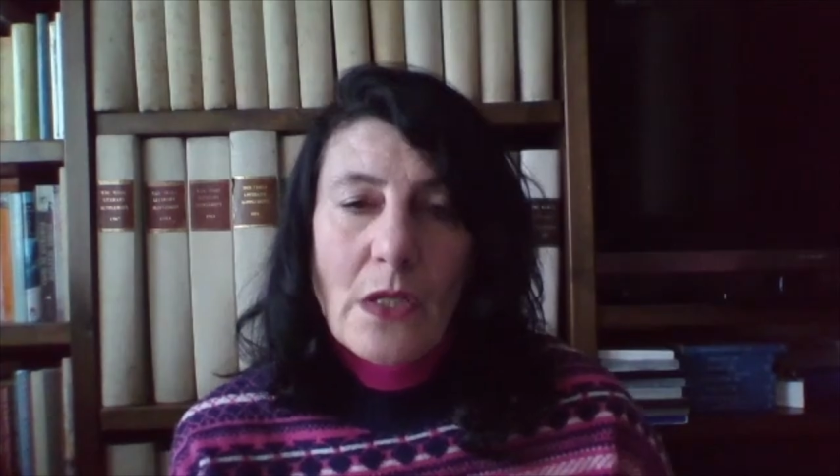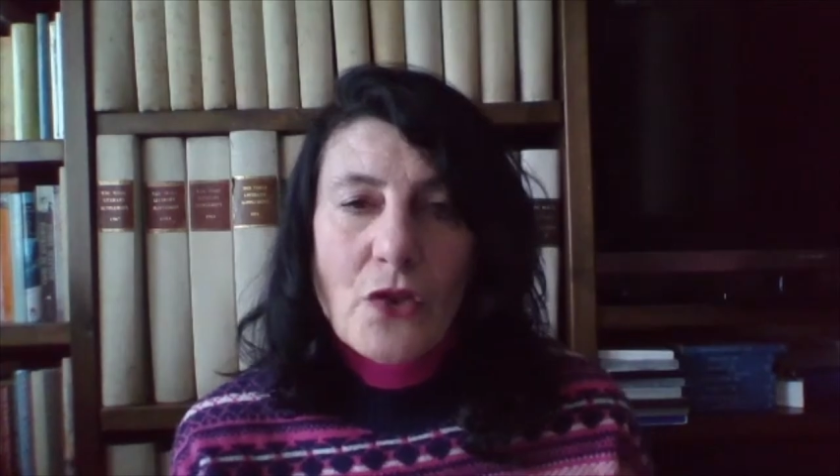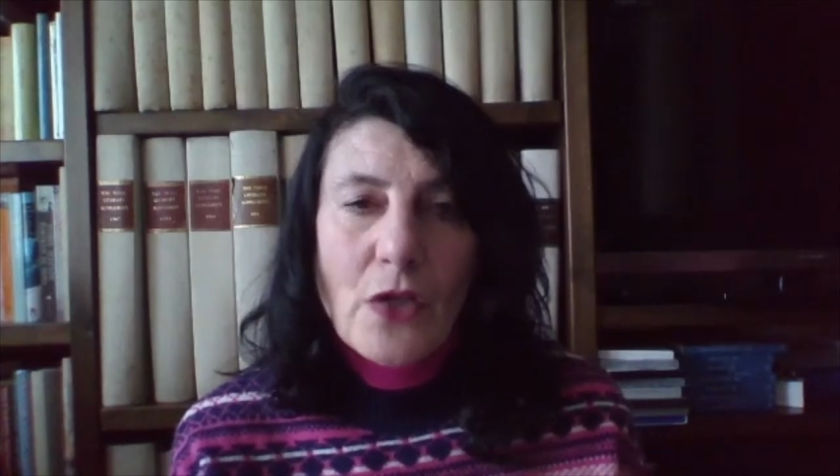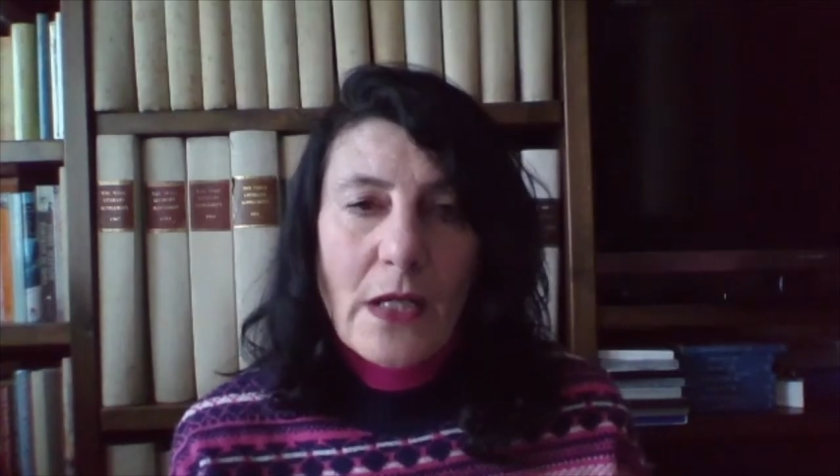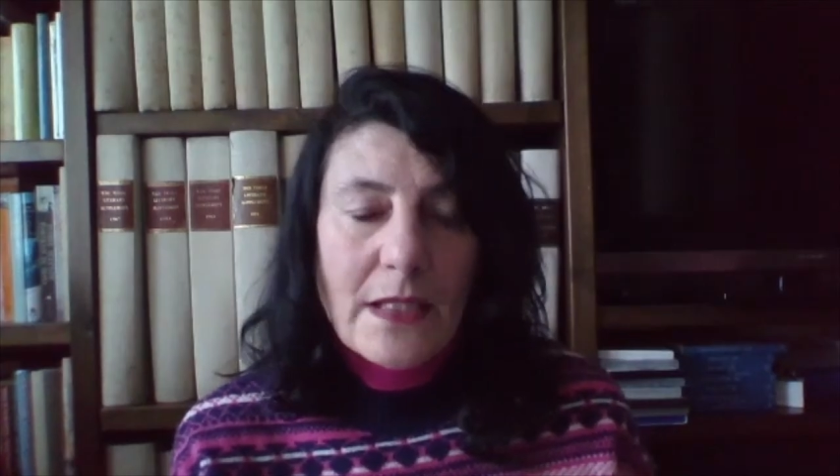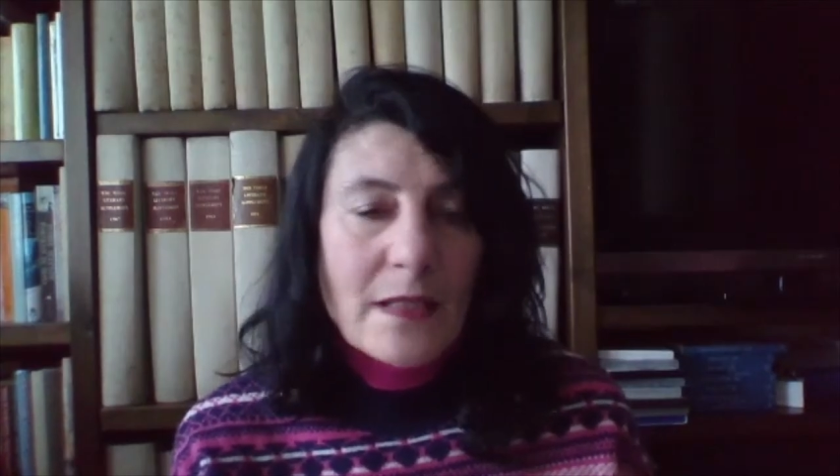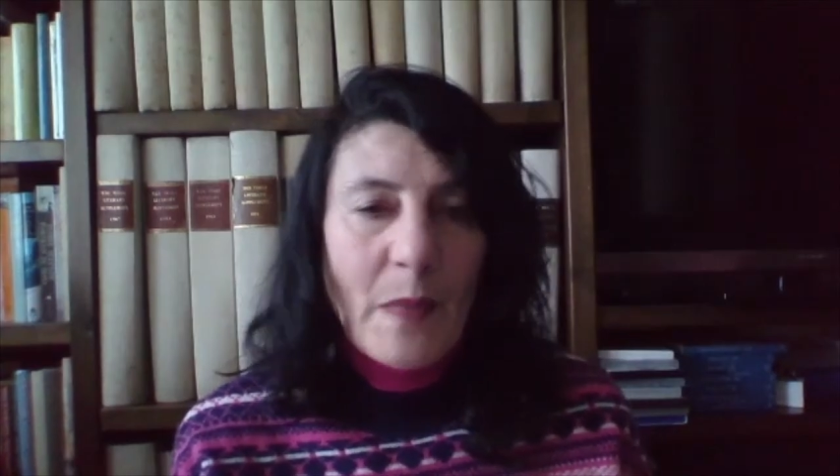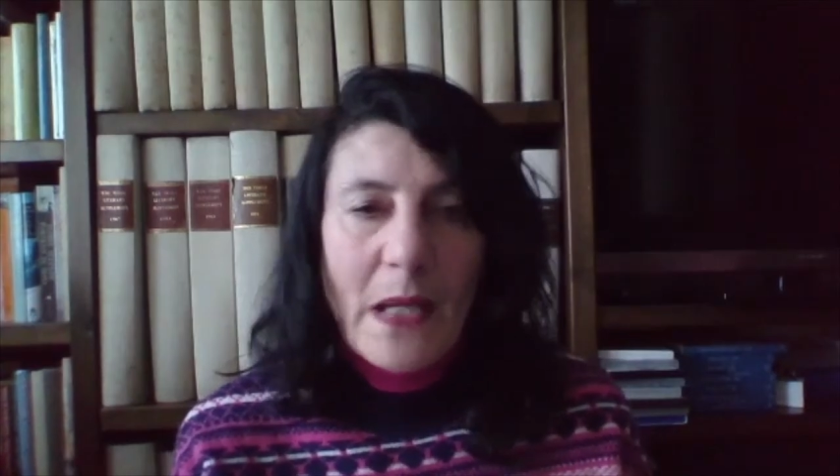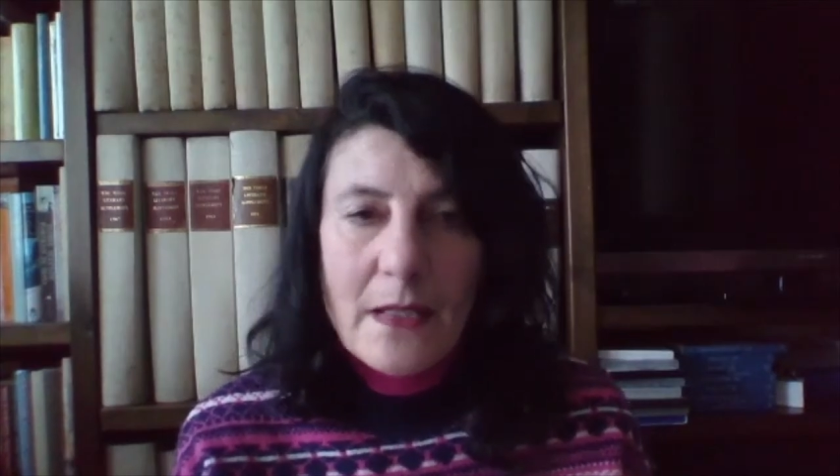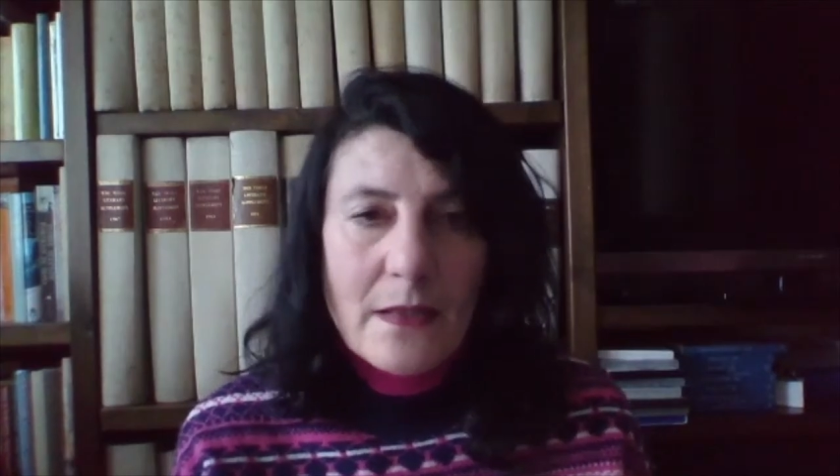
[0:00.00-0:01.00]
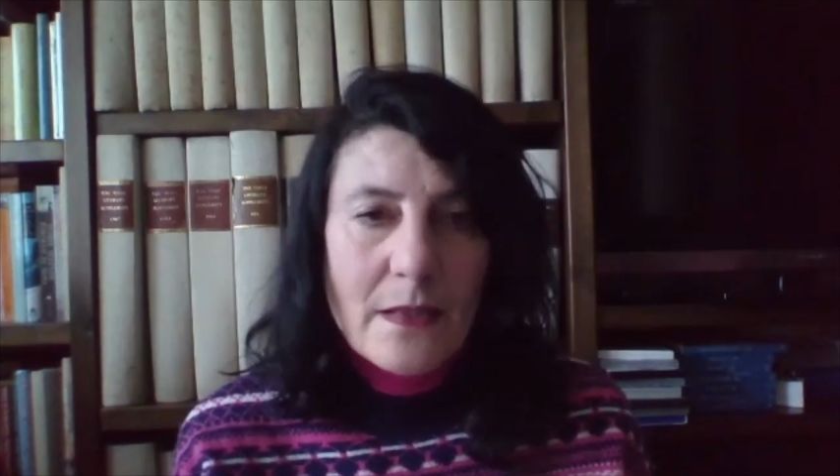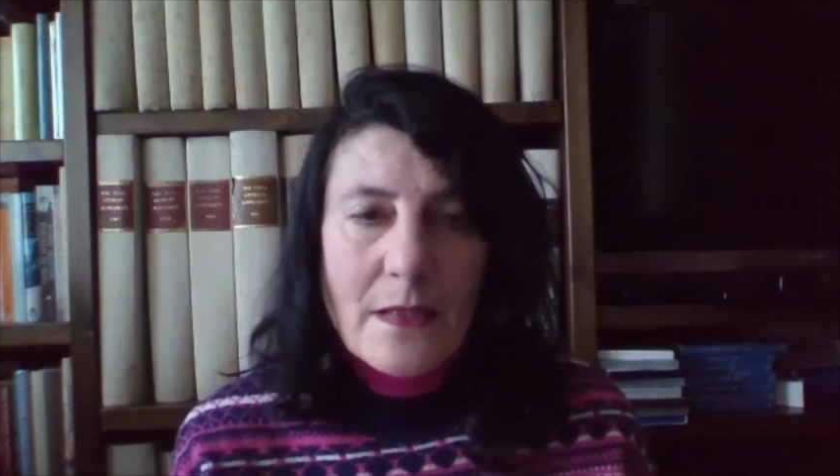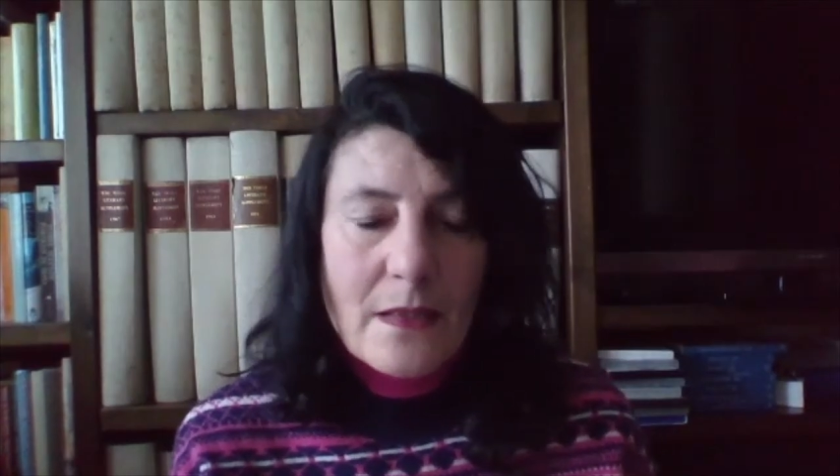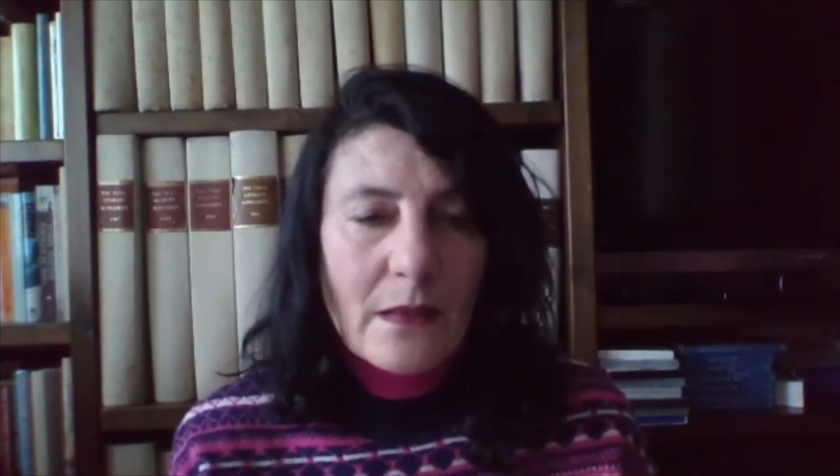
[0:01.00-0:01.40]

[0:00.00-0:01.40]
Chinese buyers,